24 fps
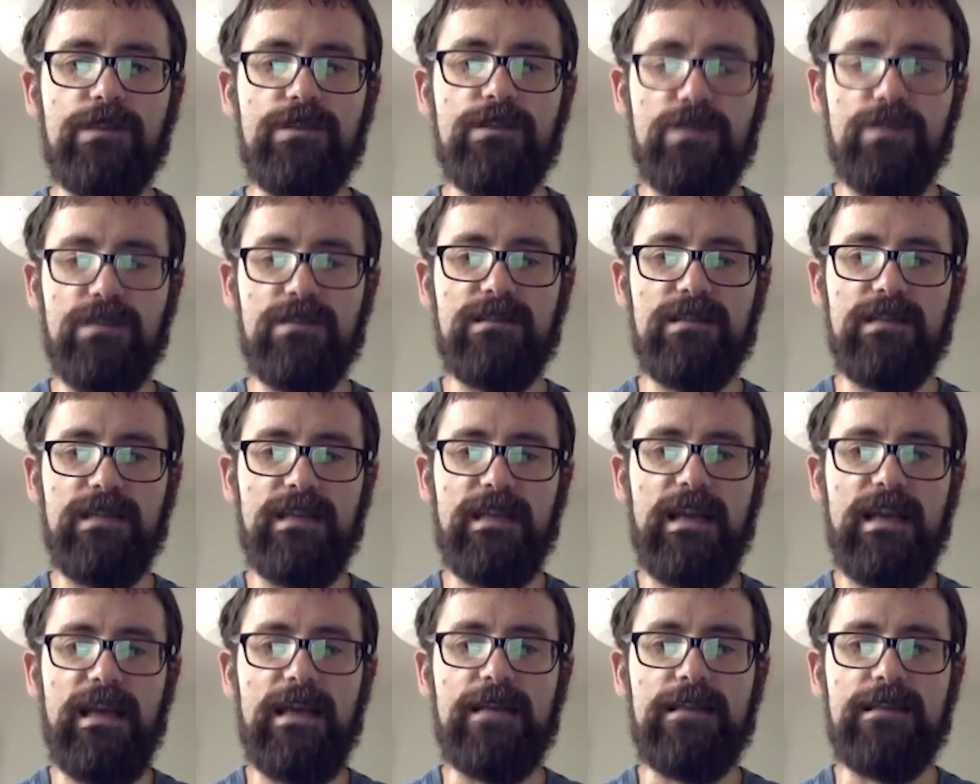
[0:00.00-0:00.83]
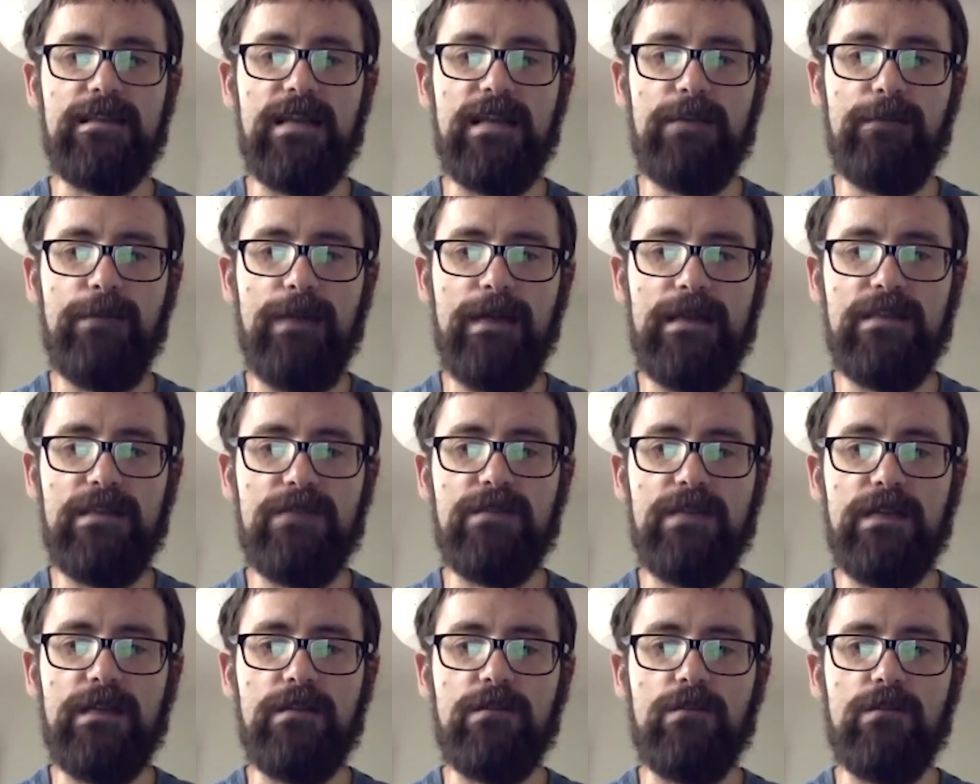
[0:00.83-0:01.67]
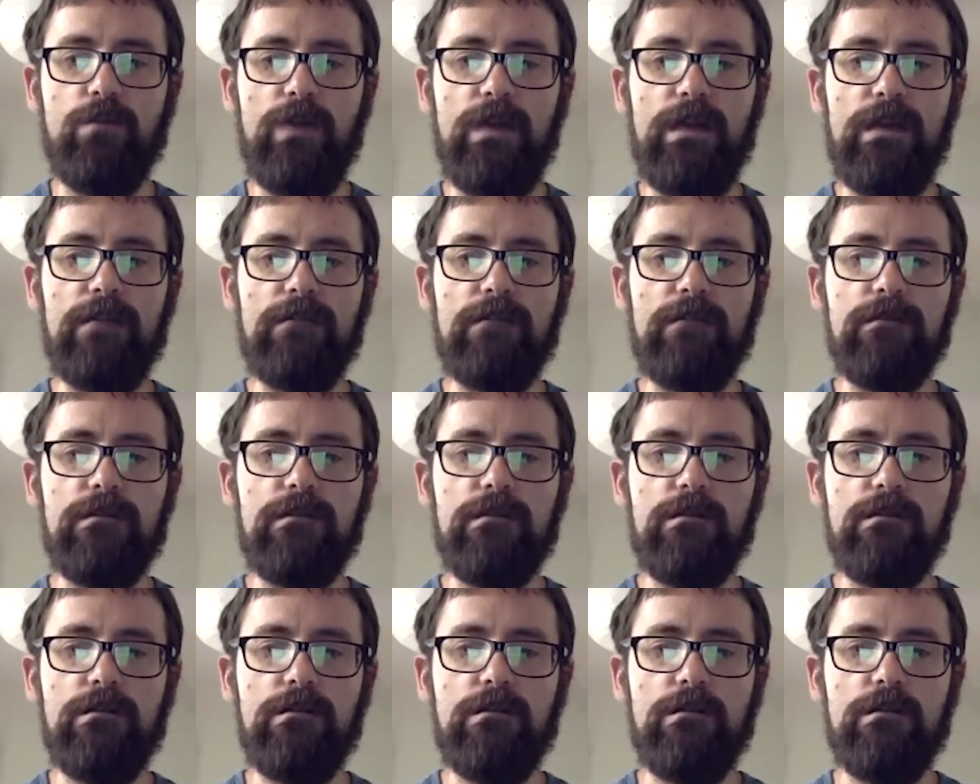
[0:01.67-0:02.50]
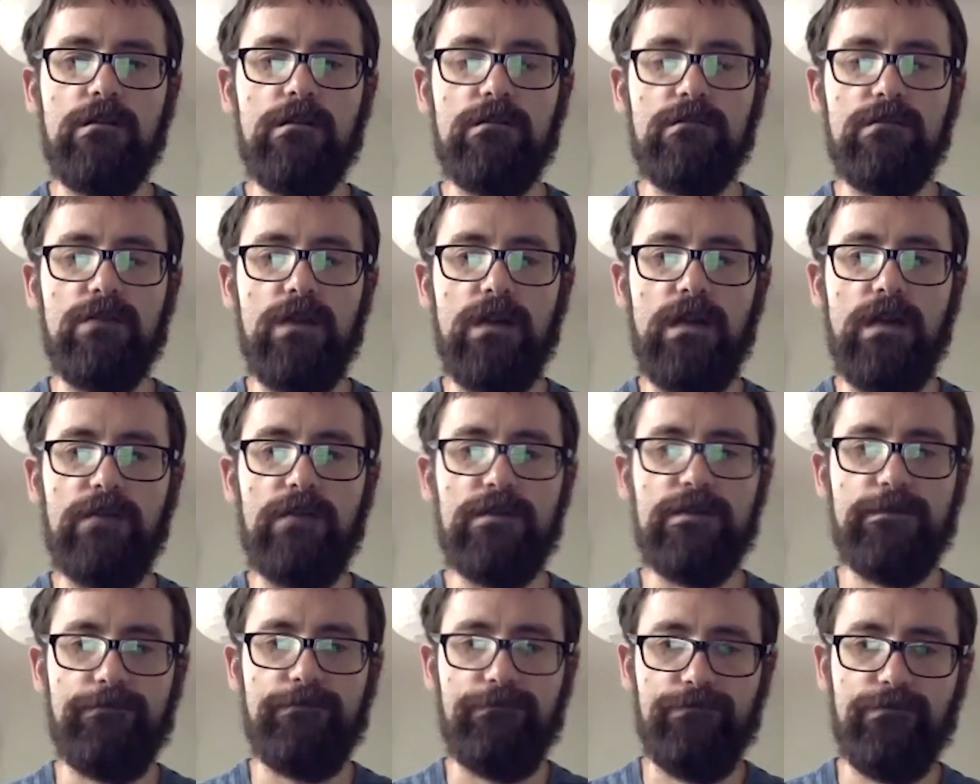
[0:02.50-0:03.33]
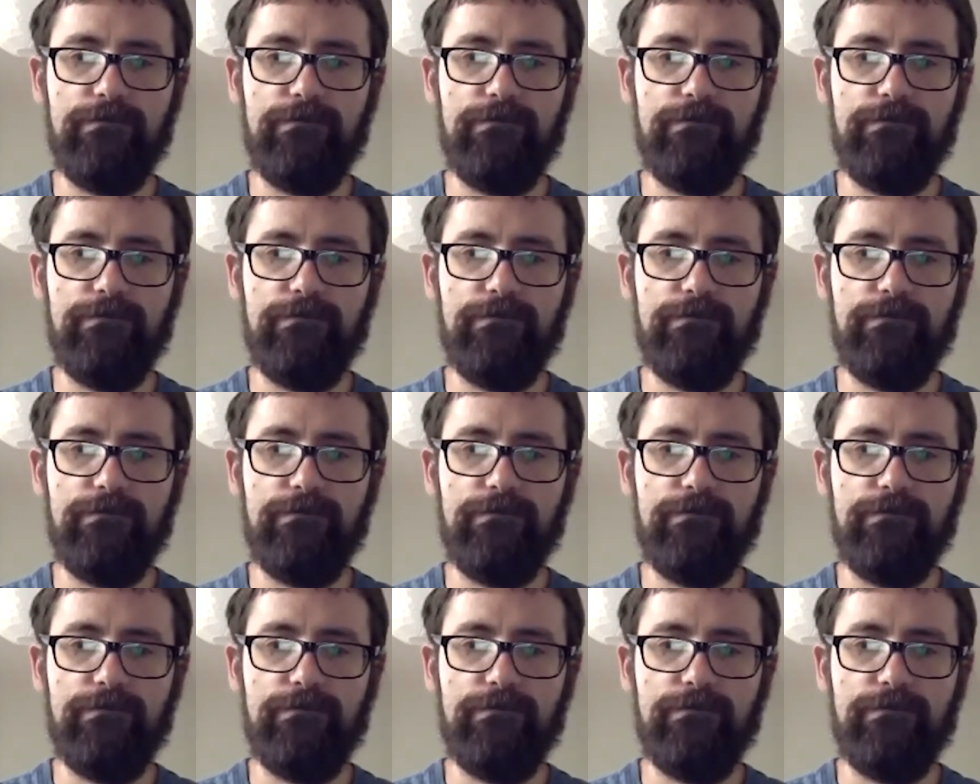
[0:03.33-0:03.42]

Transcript: just in case that massive second wave arrives.